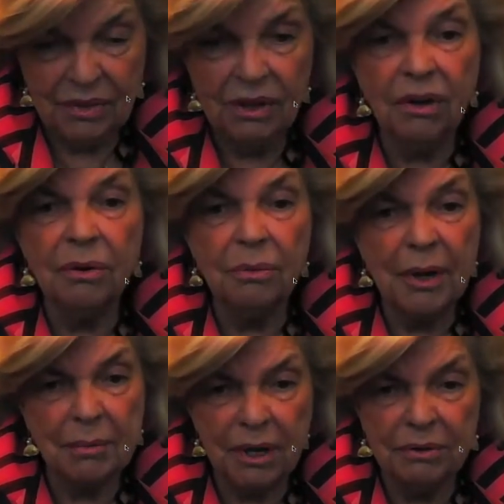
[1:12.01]
Although
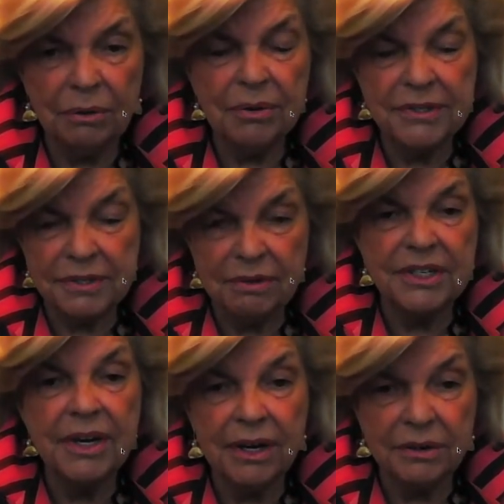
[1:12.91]
my mother was a
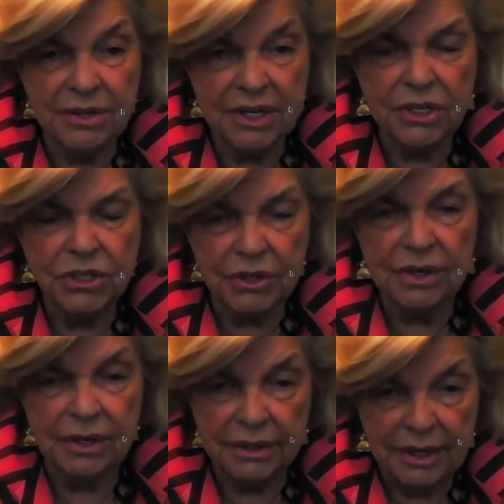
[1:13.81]
retired
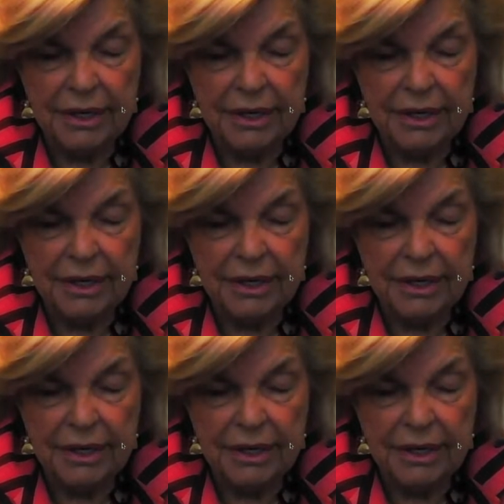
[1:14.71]
teacher